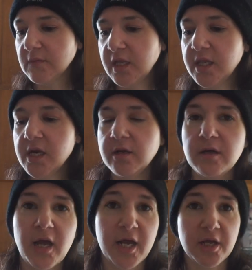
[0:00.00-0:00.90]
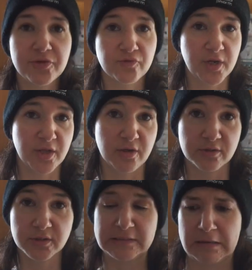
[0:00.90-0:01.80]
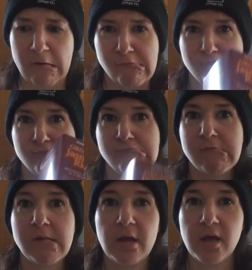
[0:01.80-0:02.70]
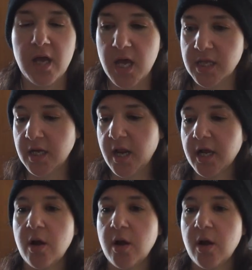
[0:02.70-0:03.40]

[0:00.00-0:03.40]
And then I, got three of those. And then I